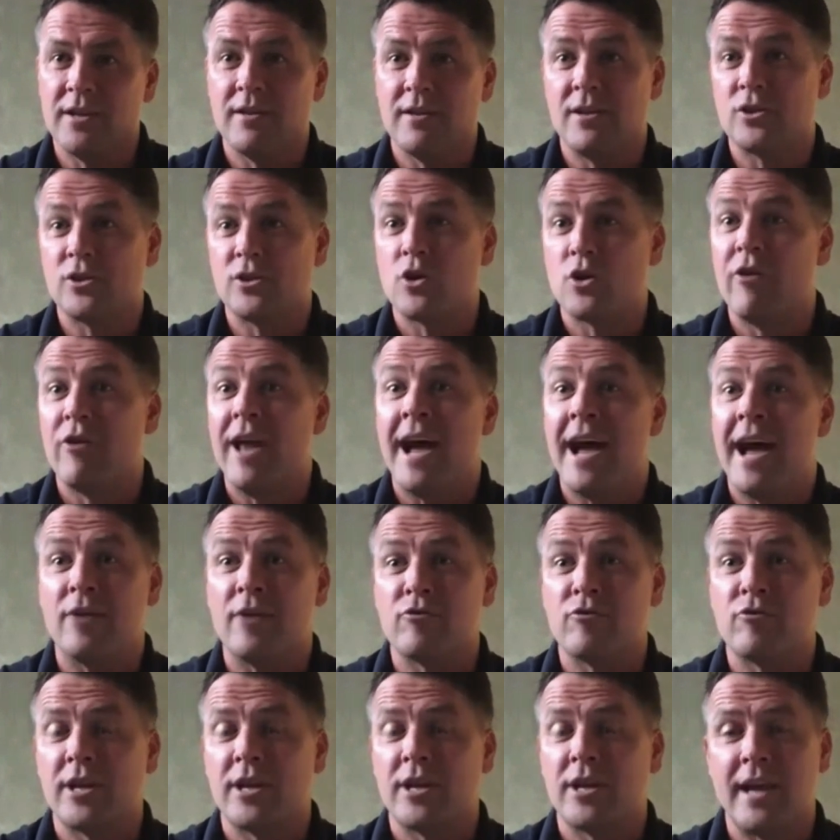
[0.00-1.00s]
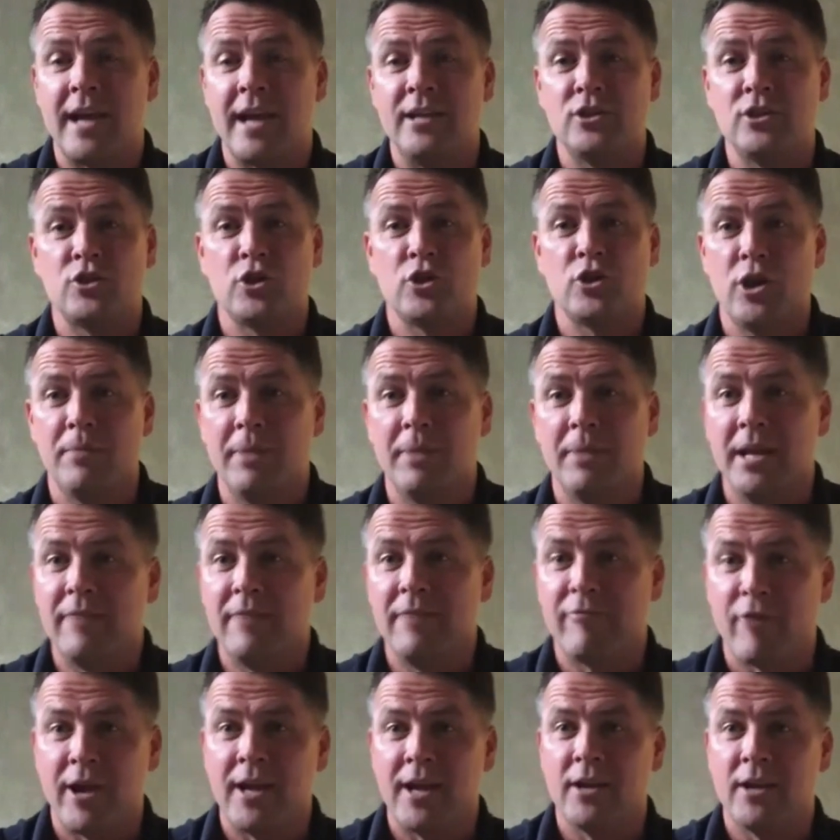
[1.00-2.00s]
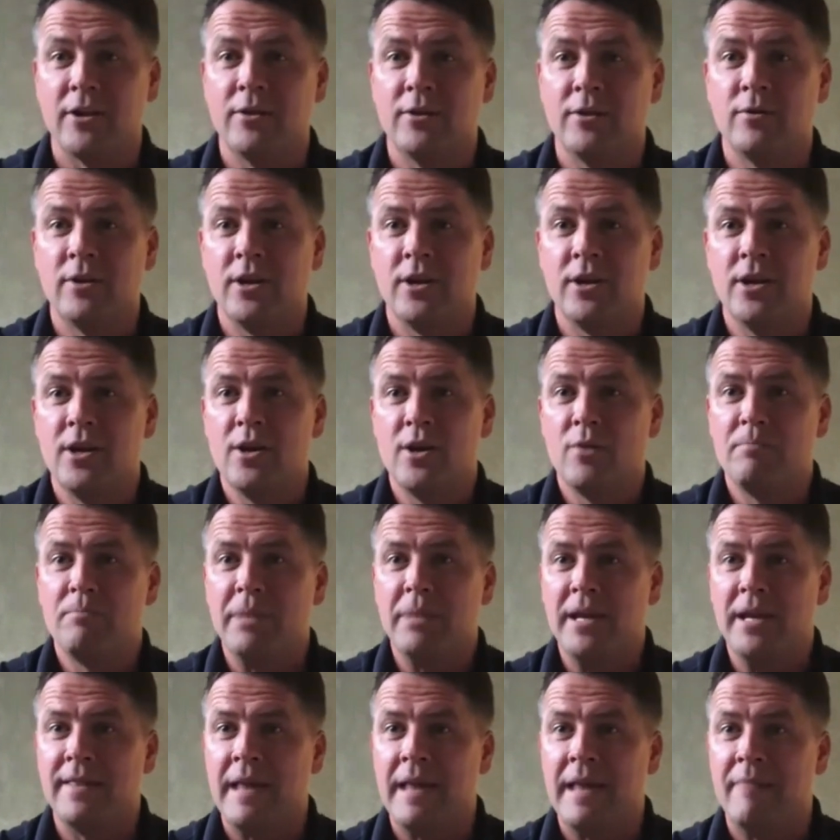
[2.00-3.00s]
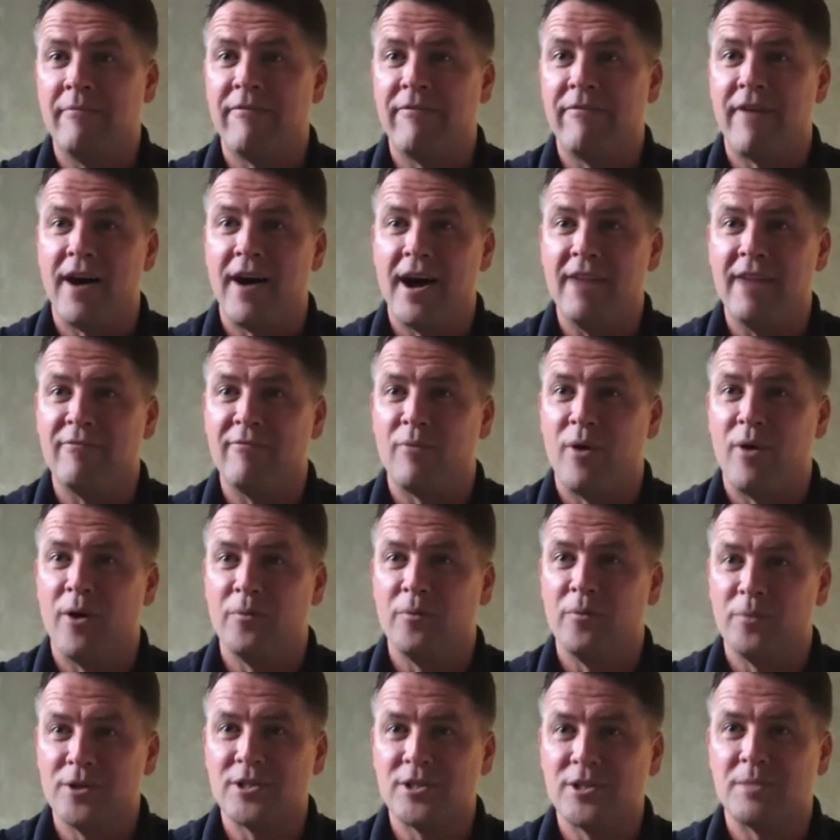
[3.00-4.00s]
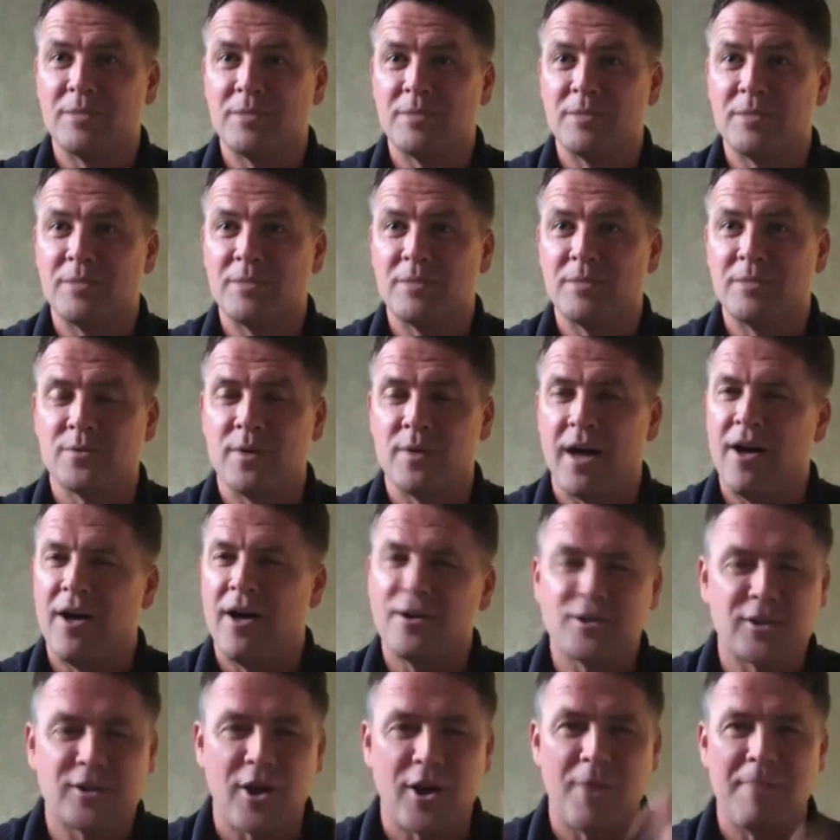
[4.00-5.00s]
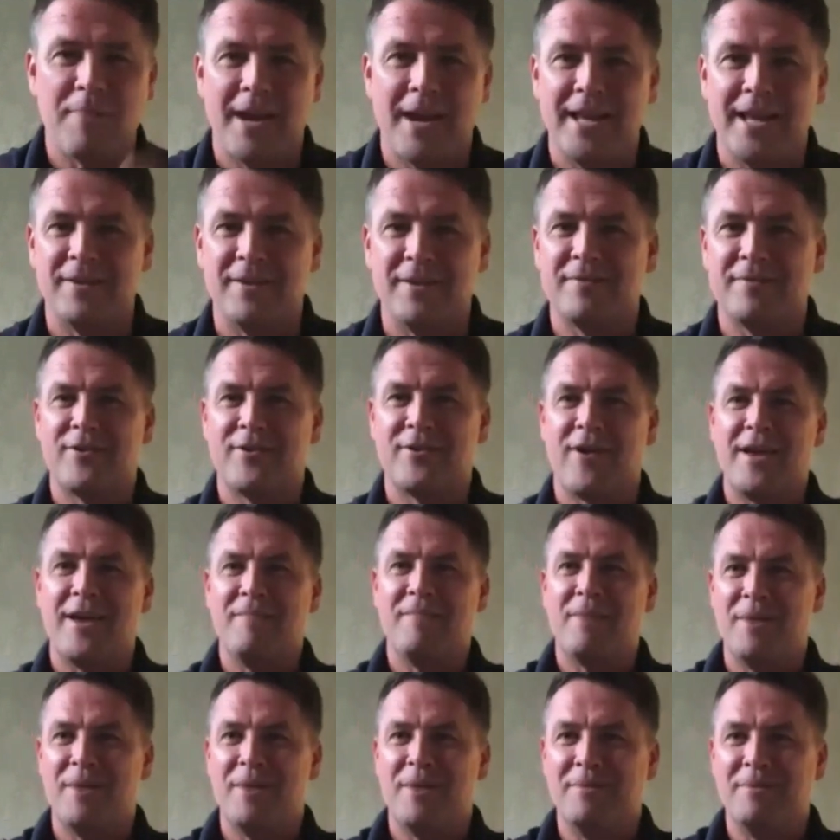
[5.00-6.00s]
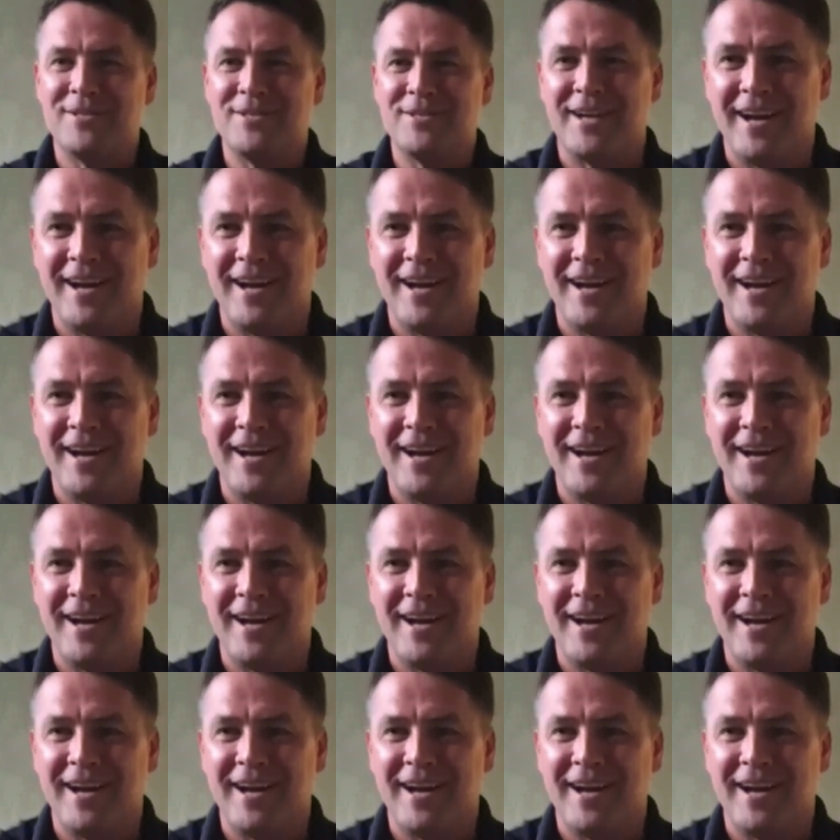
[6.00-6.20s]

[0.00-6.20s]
Scoring a hat-trick against Germany for England, beating them 5-1 was special as well. Oh, so many great moments.